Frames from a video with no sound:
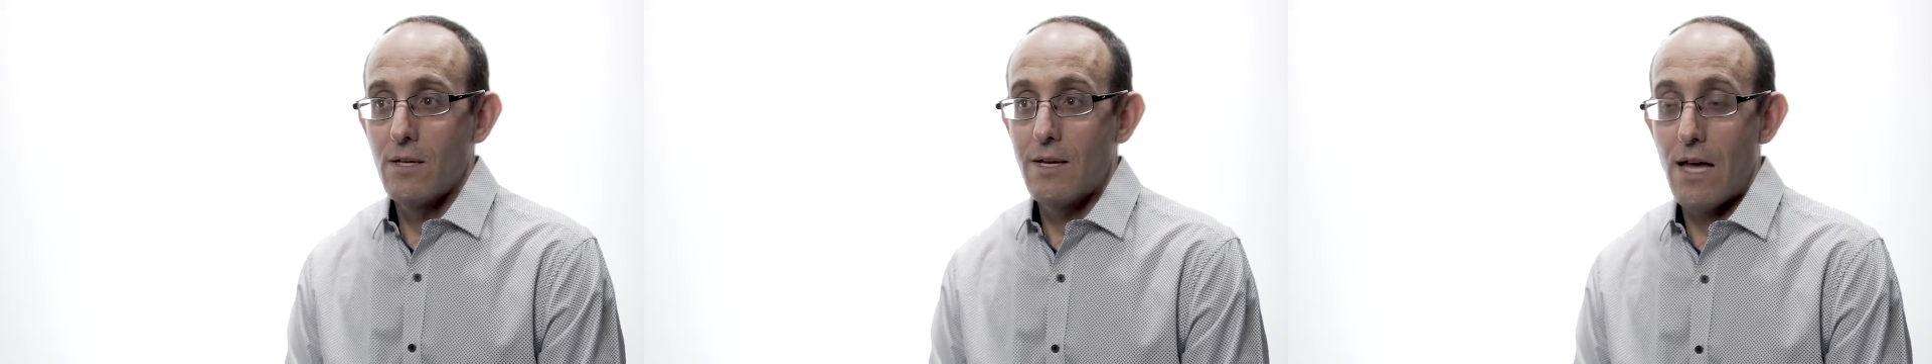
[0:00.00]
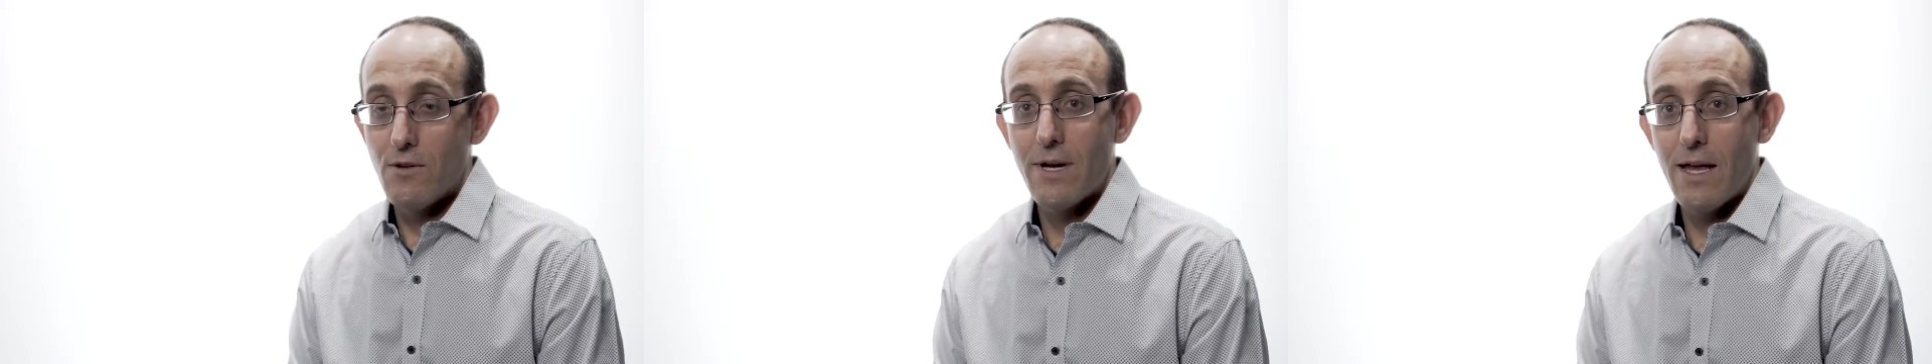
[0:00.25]

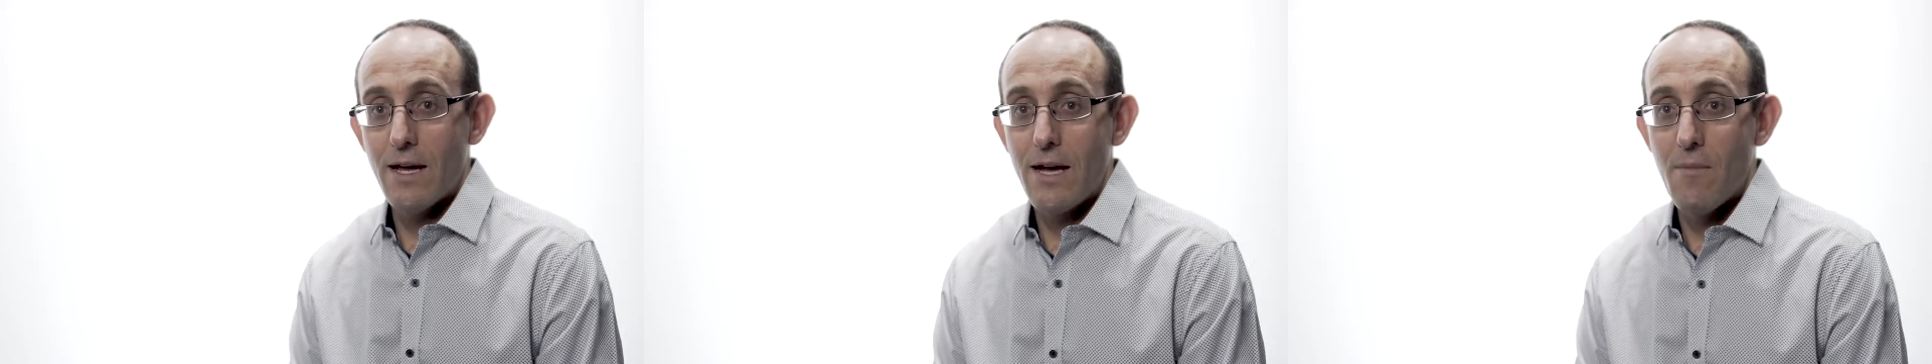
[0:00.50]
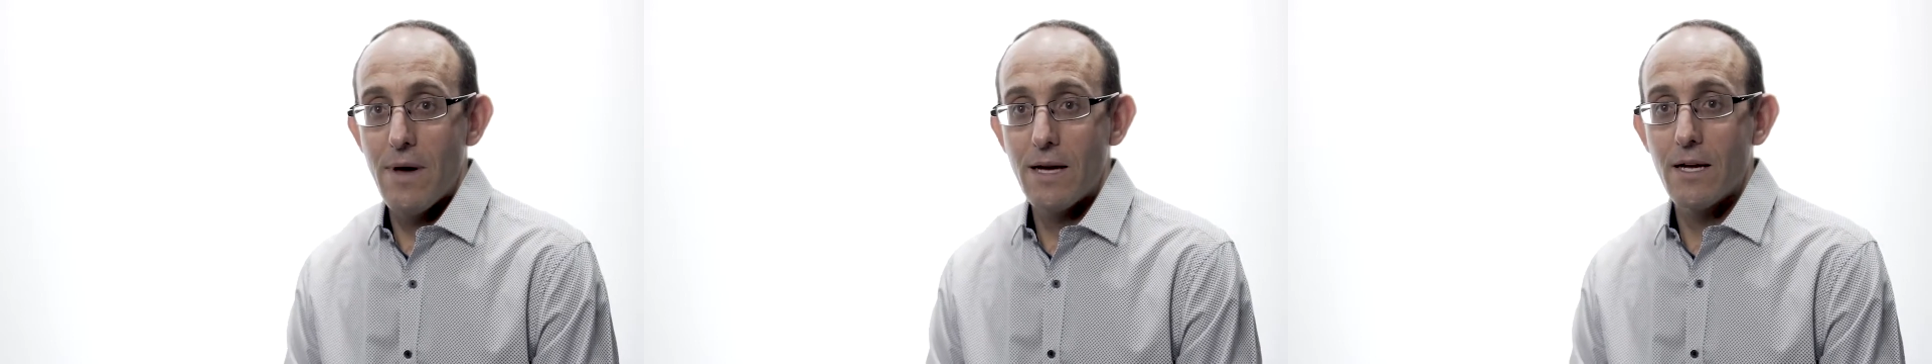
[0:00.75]
can I
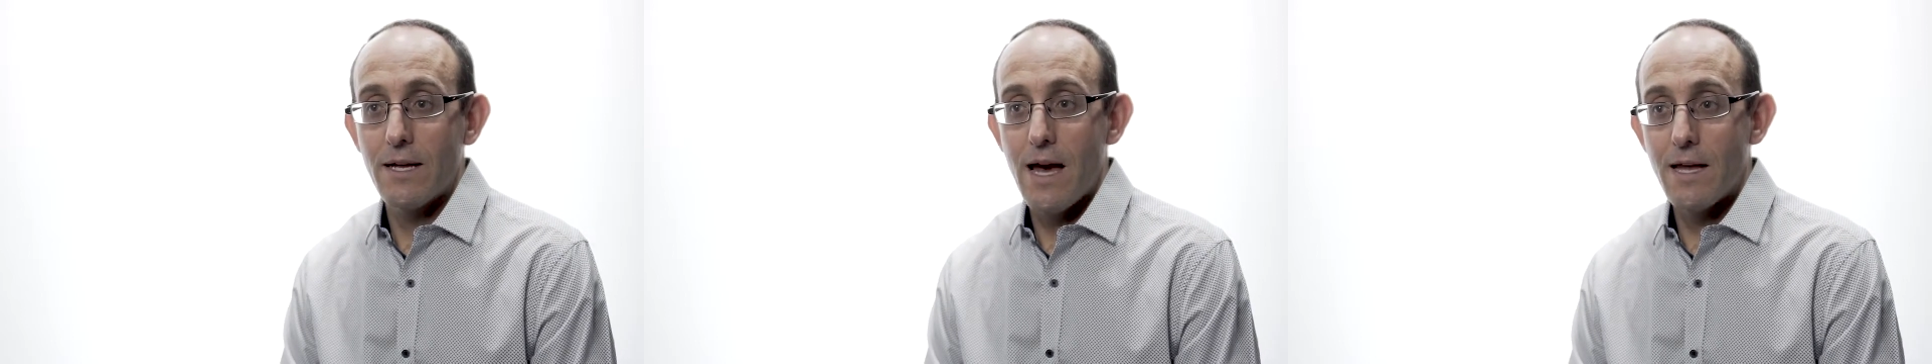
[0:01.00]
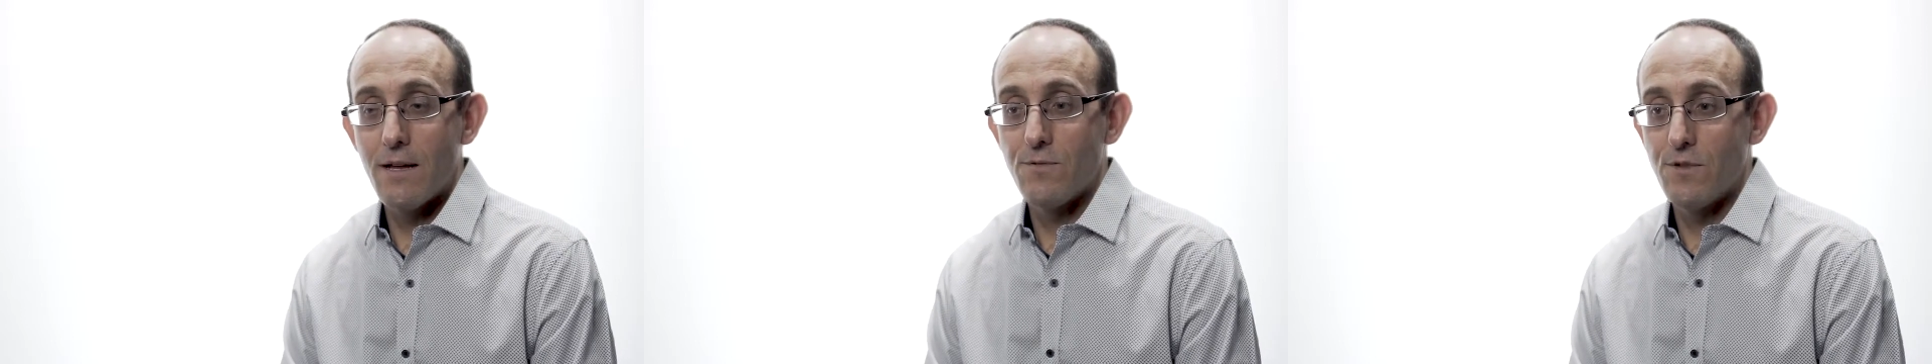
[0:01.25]
come back
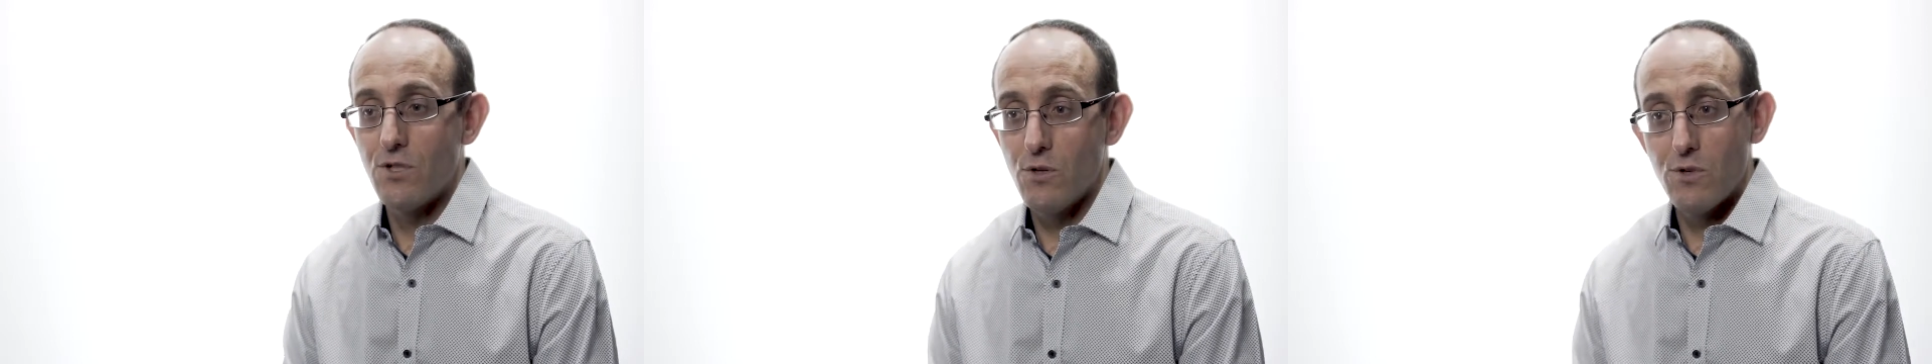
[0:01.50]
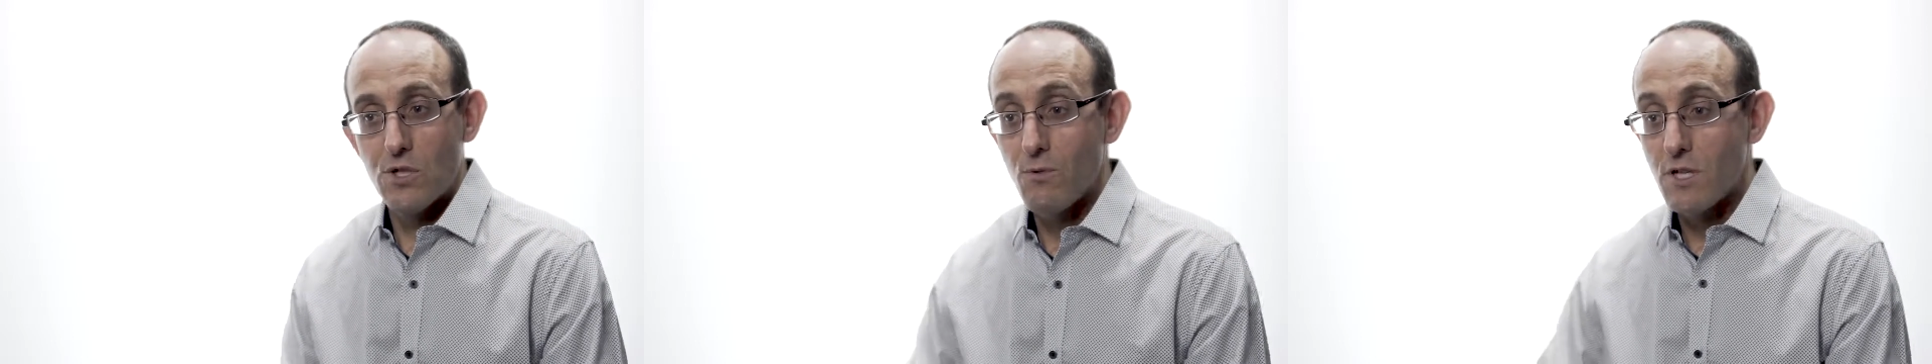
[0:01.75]
again? She
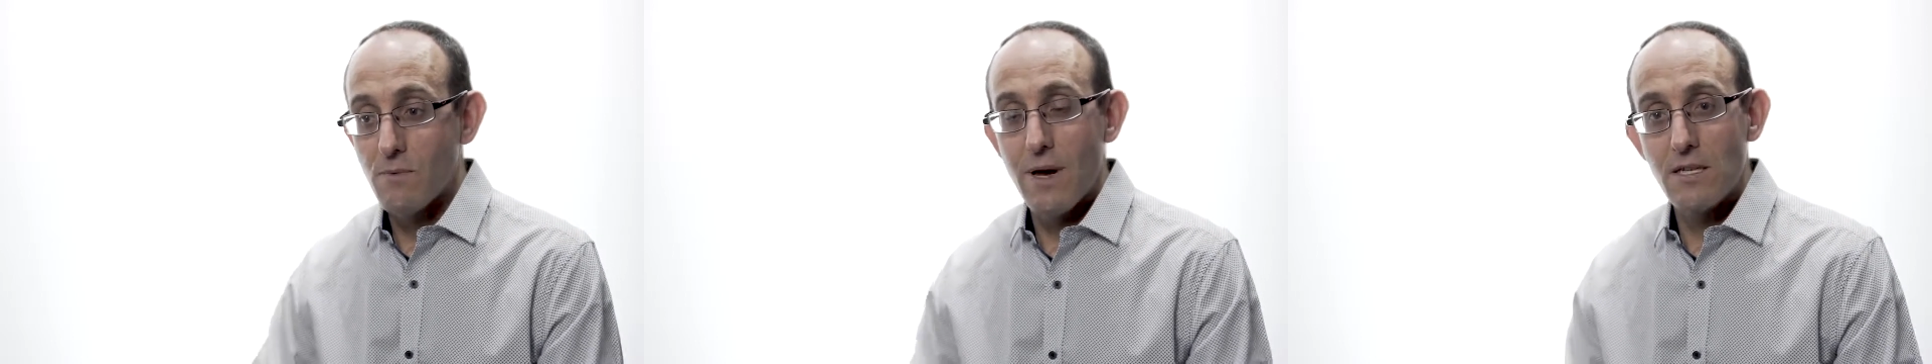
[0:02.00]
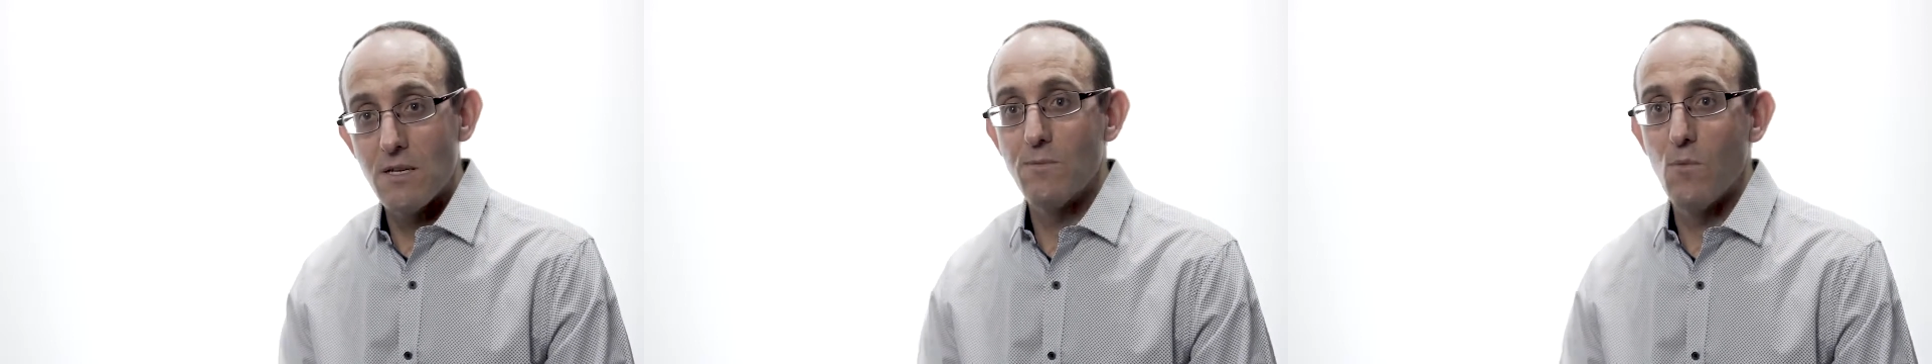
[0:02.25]
just wants to
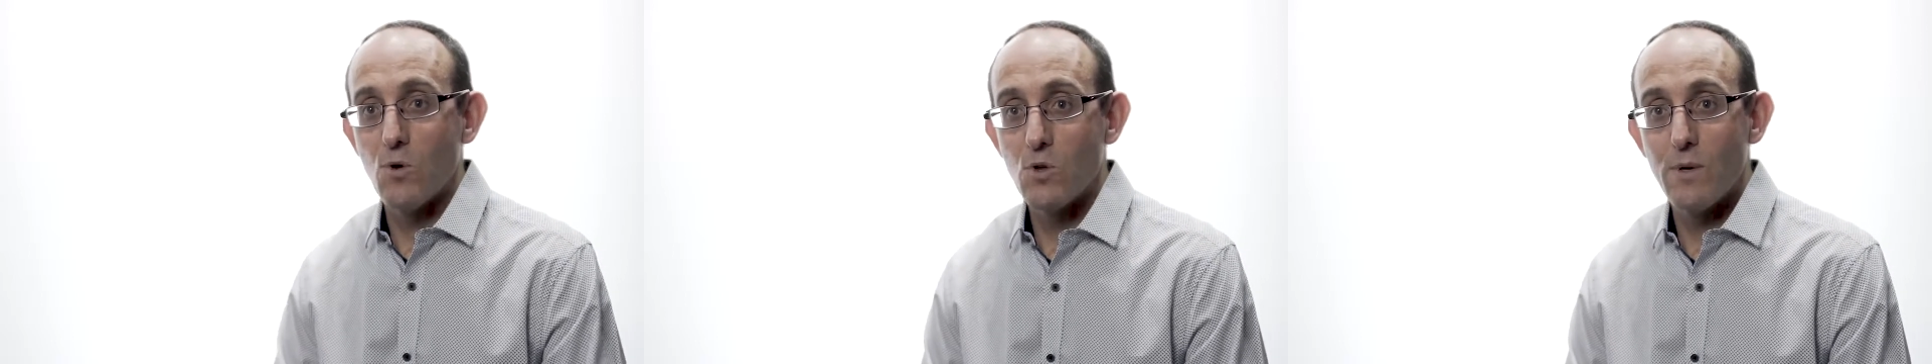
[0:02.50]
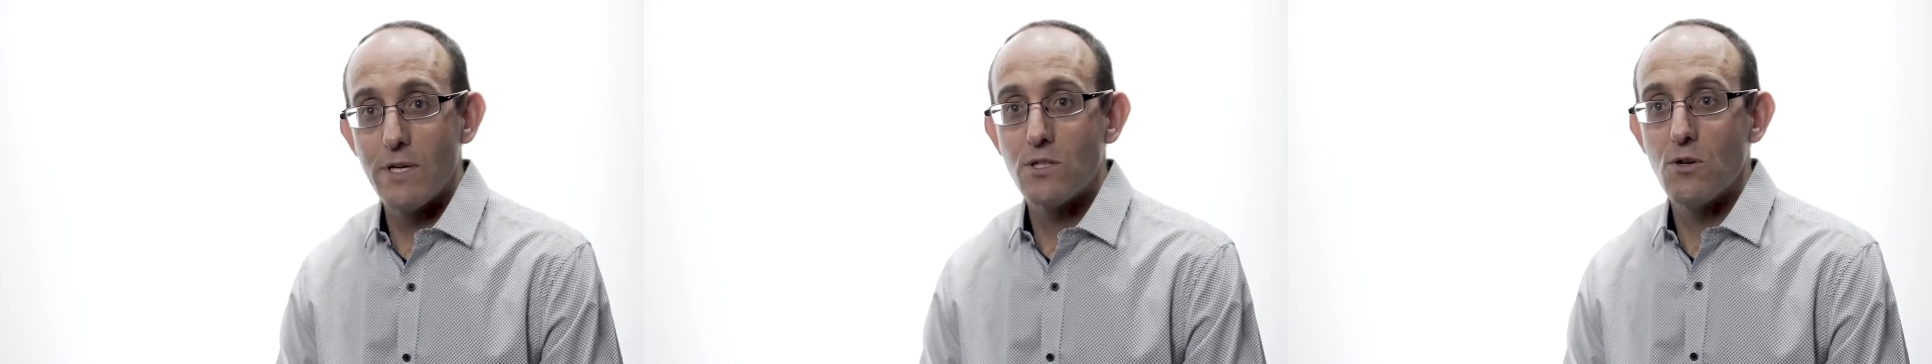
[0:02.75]
make some more
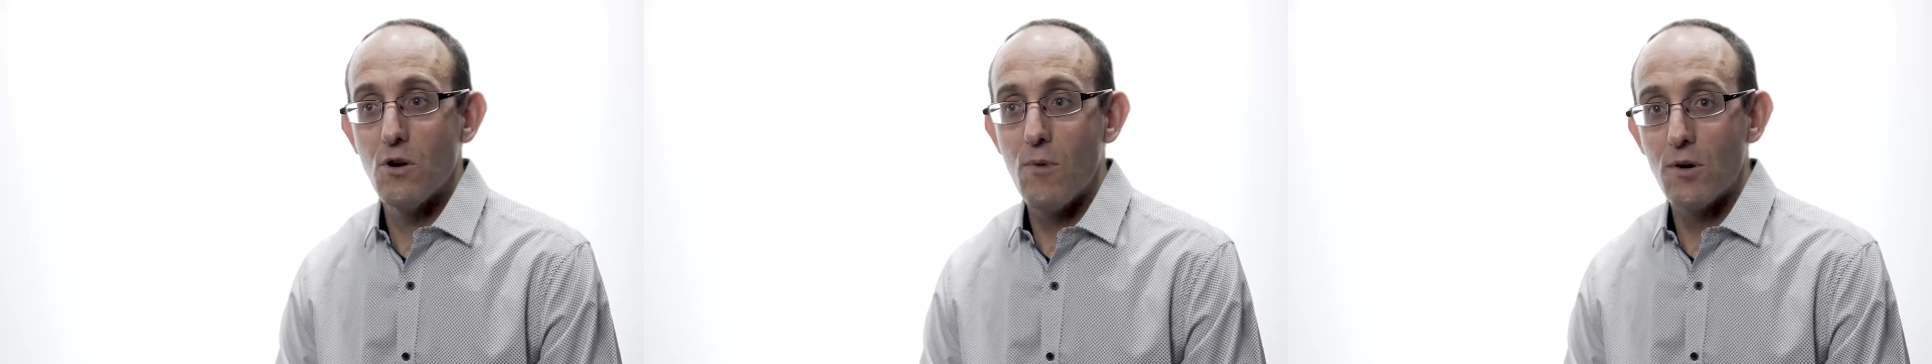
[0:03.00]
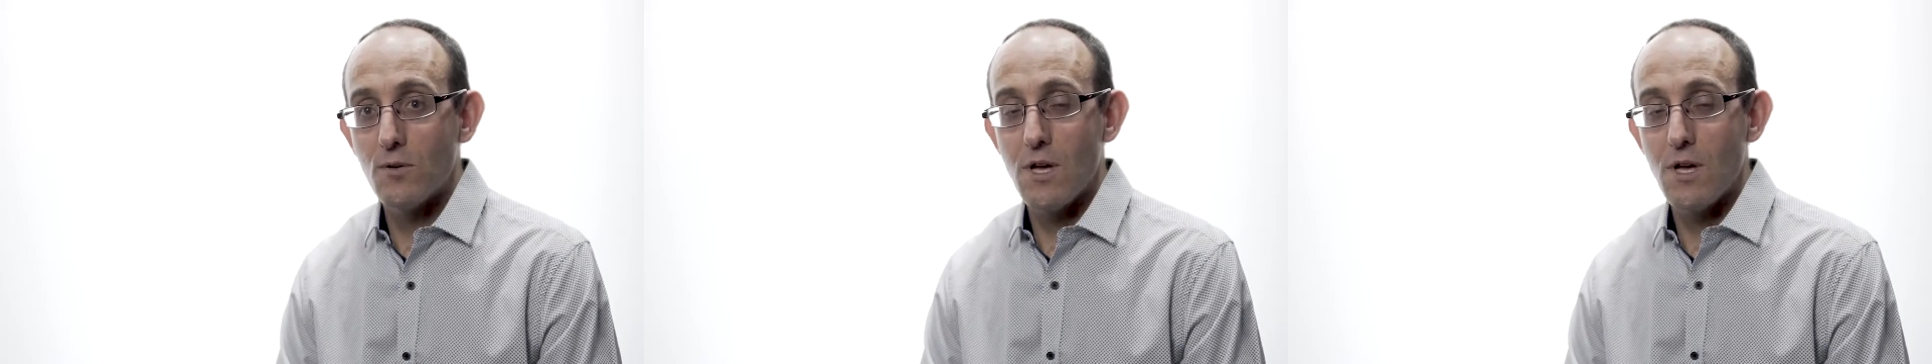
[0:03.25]
tweaks to her model.